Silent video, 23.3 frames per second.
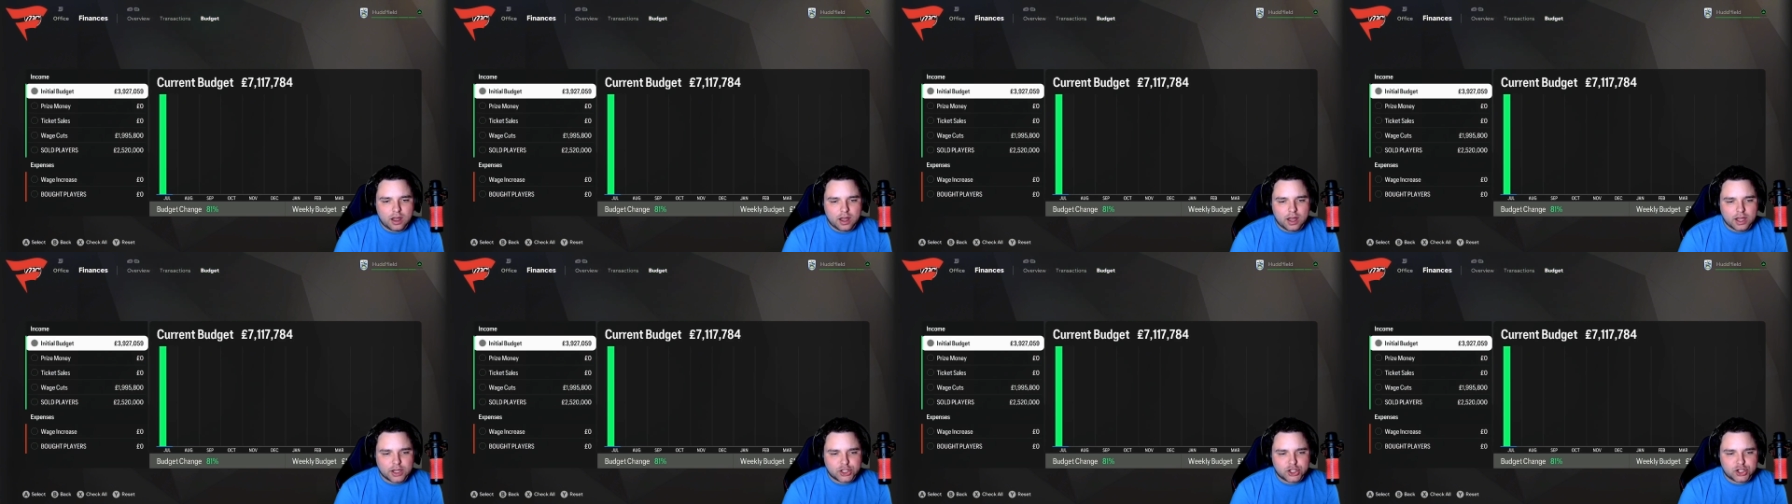
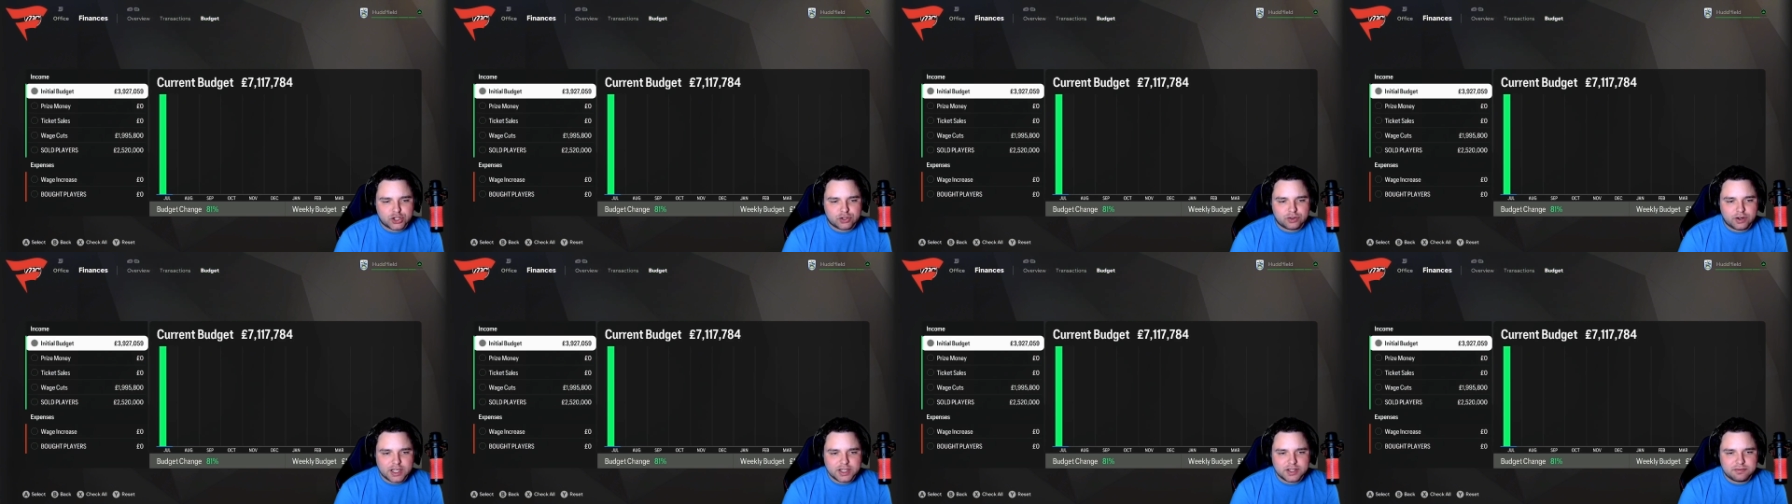
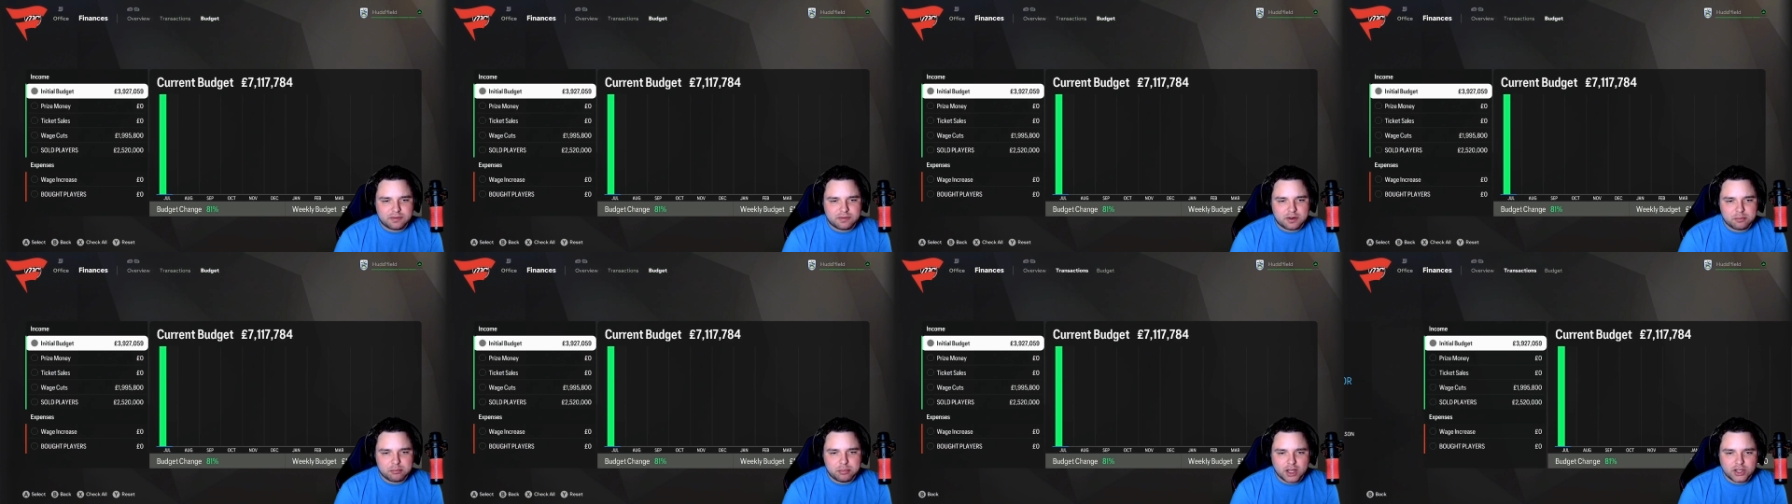
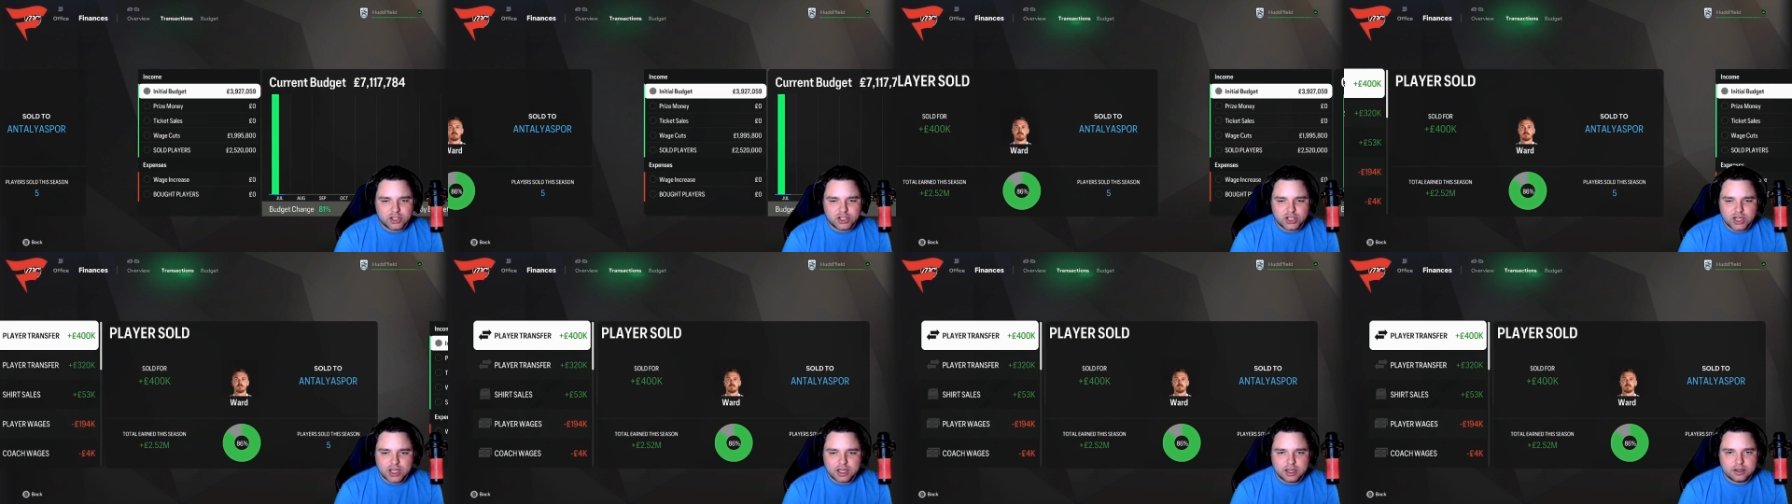transfer
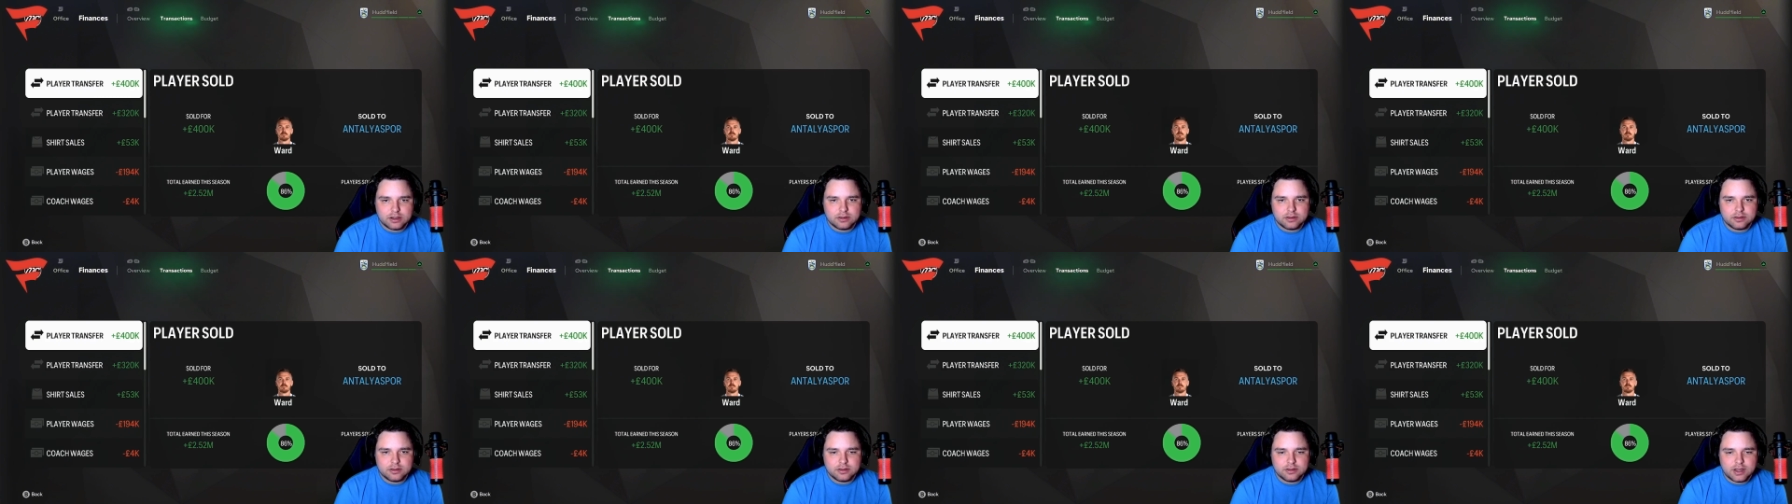budget,
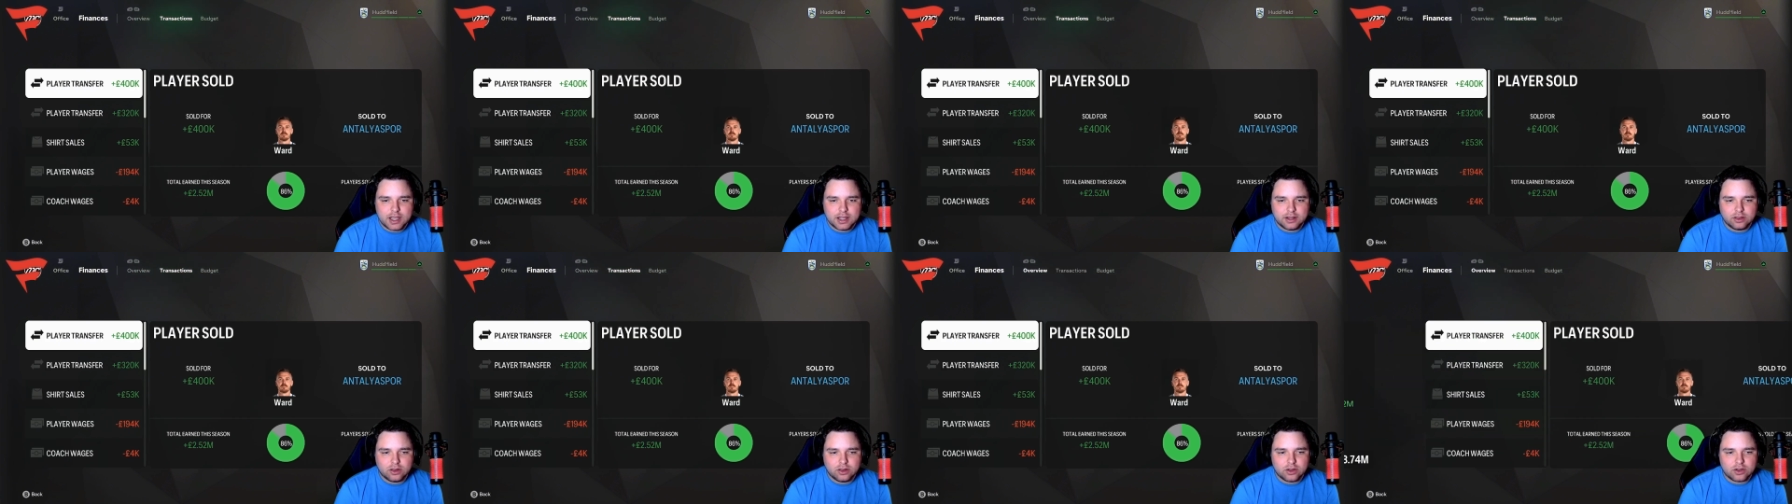
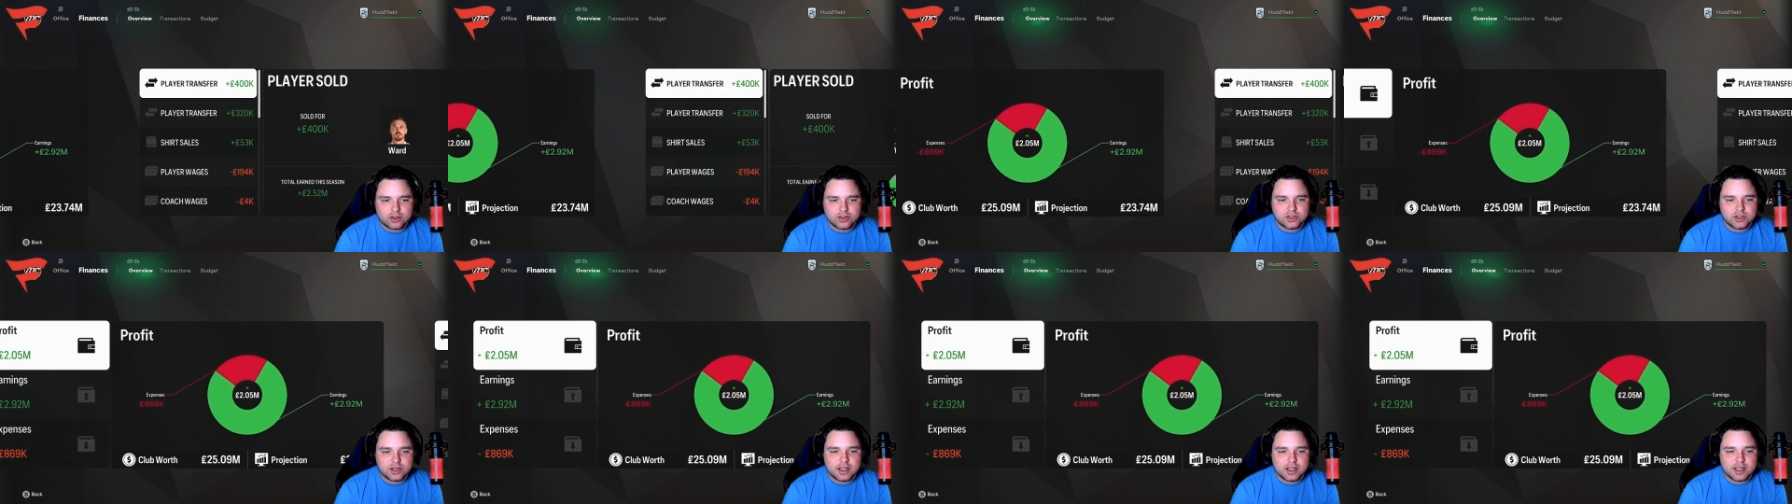it
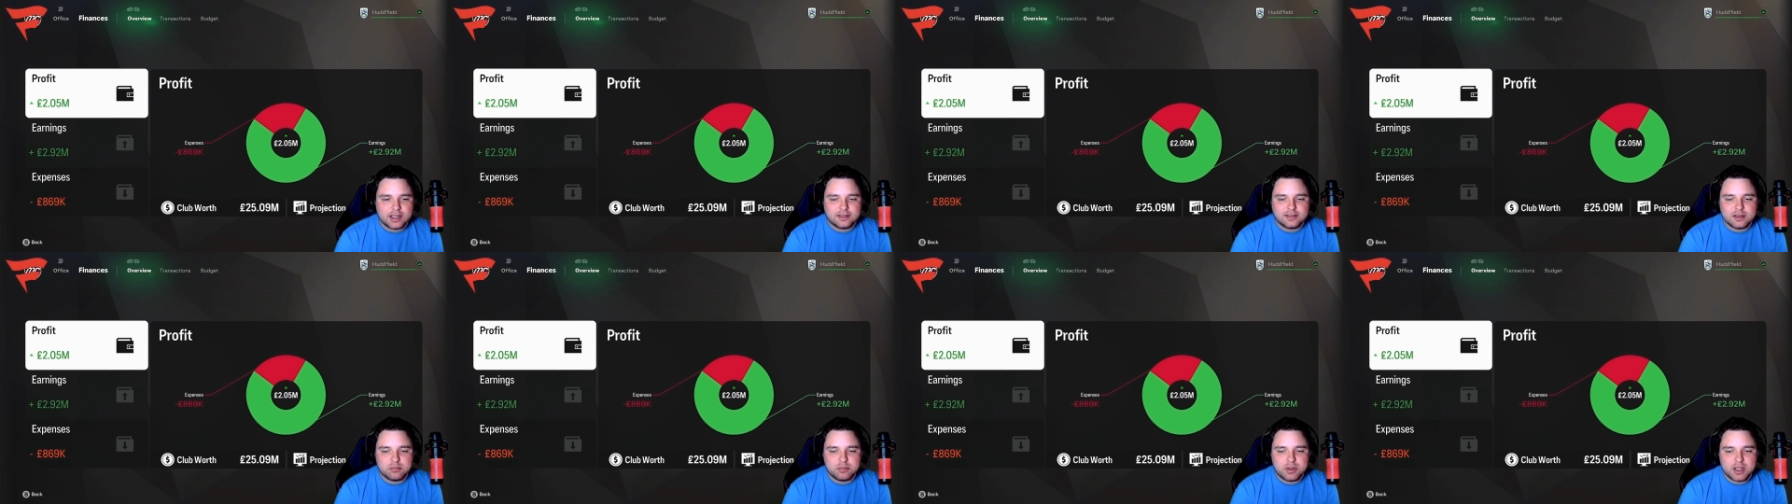looks
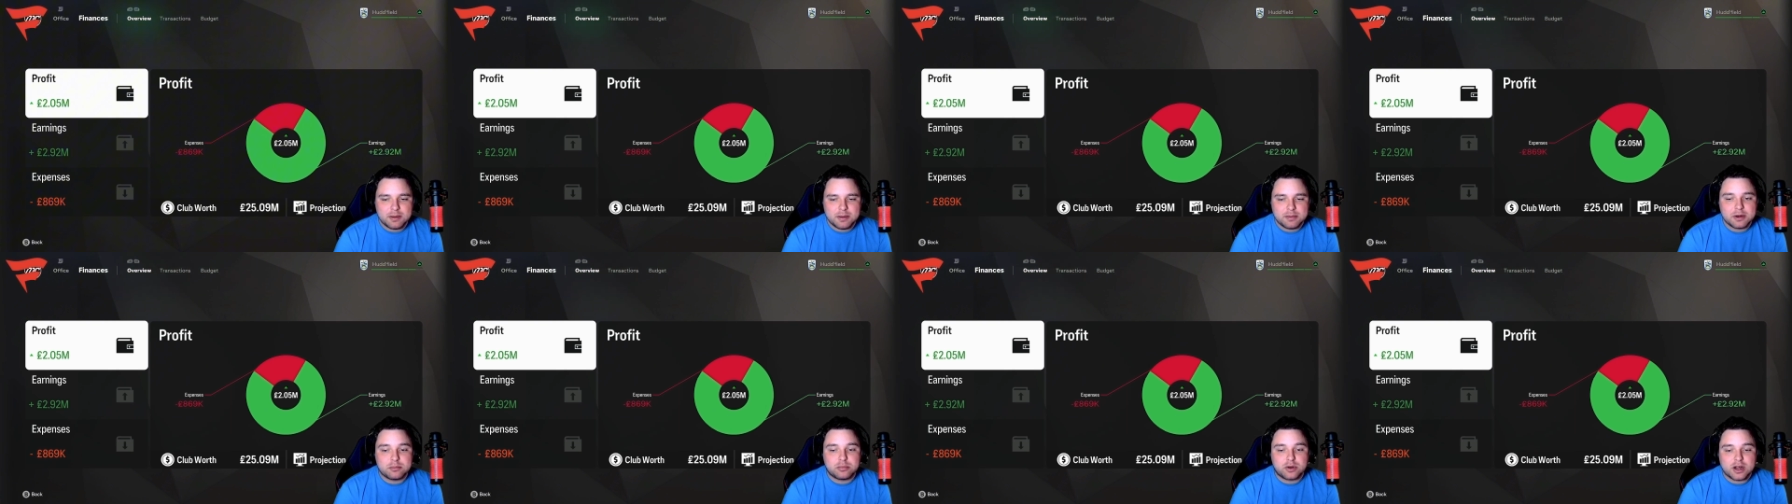like, to be
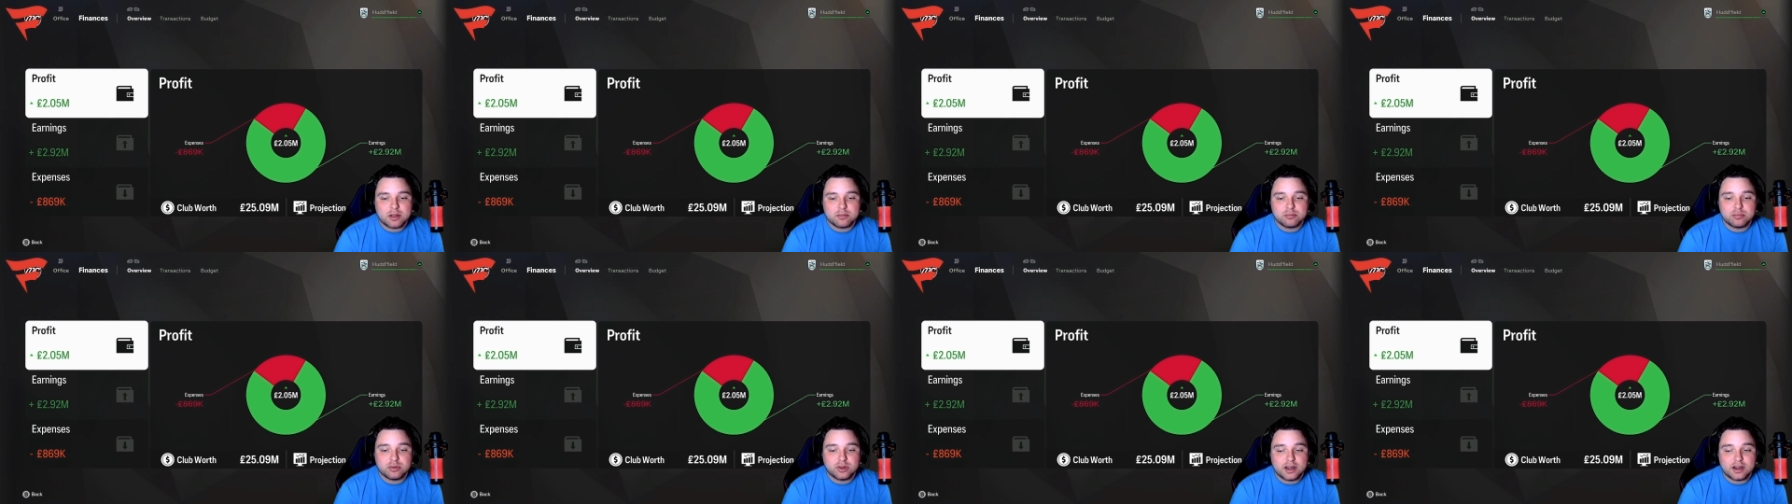able to
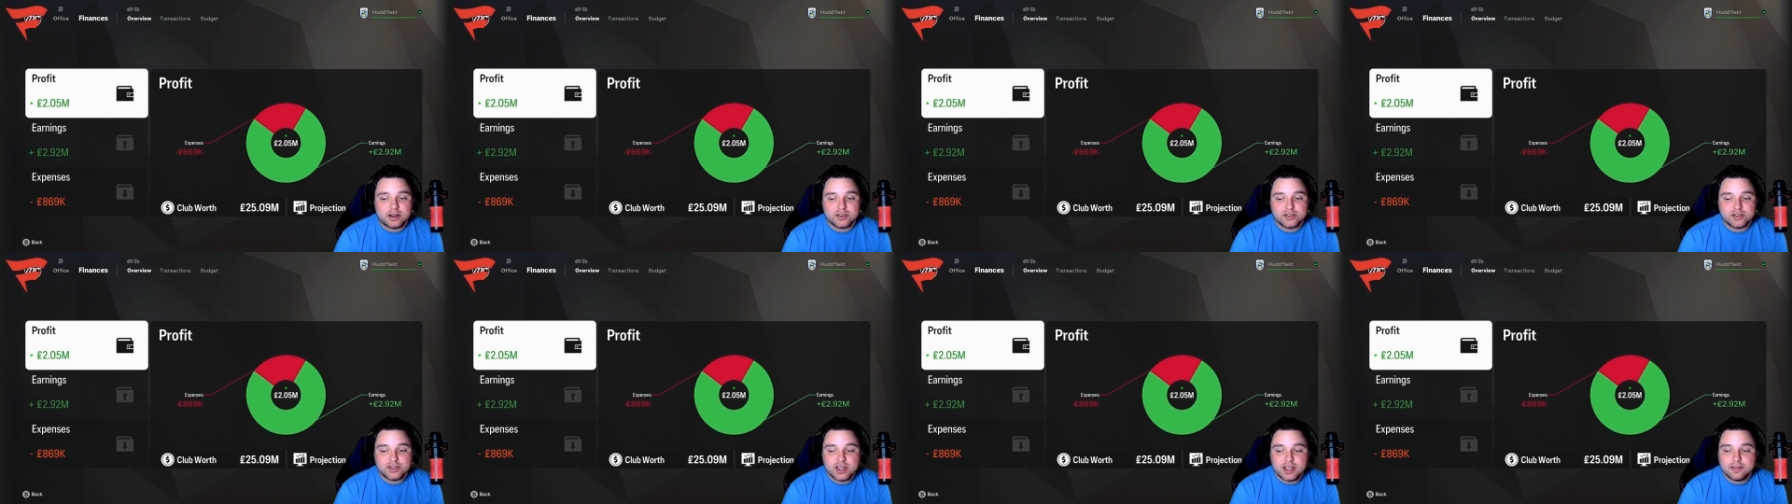bring
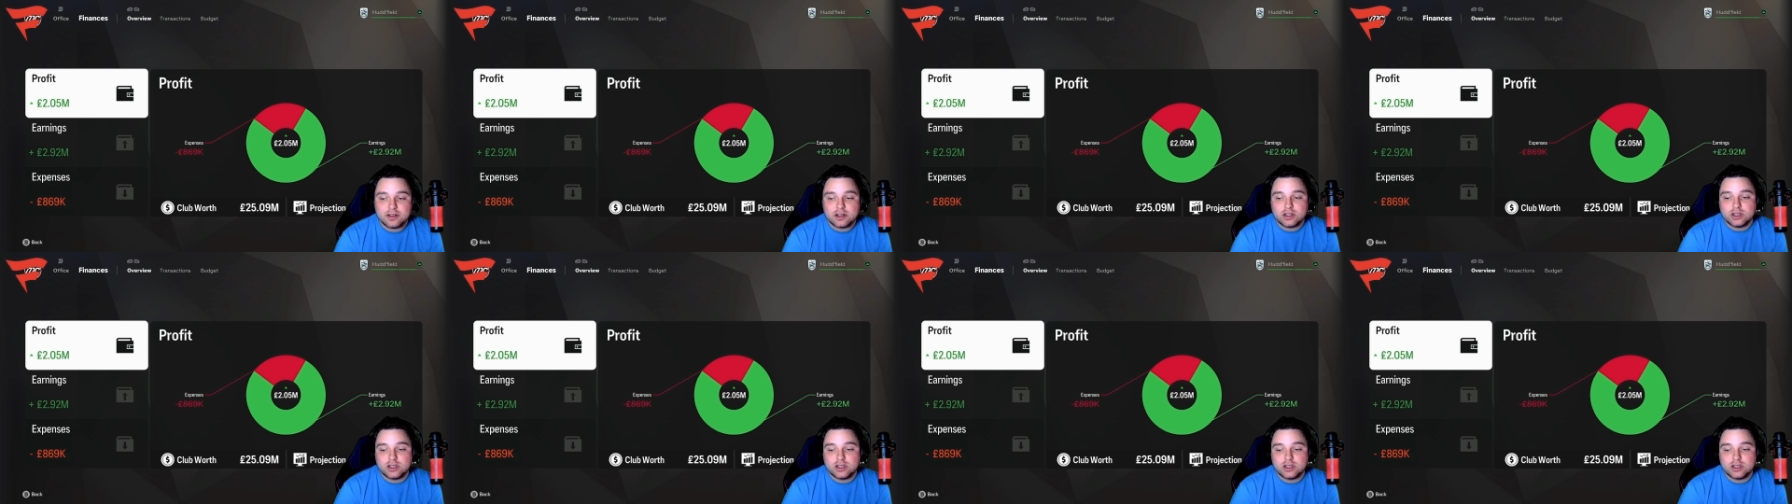players in.